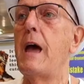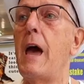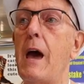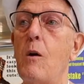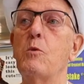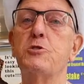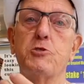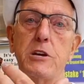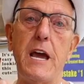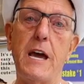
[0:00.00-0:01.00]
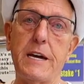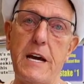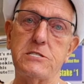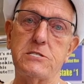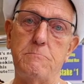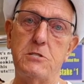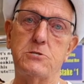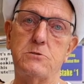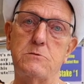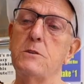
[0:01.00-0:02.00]
how we treat our
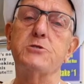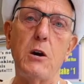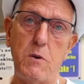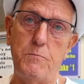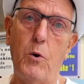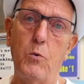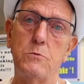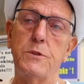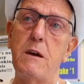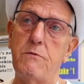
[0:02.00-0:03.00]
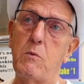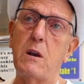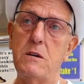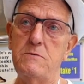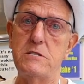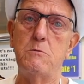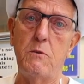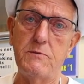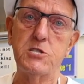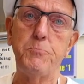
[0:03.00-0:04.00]
customers. It's so important that everyone leaves here
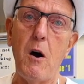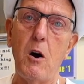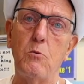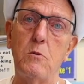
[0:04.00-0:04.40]
with a smile.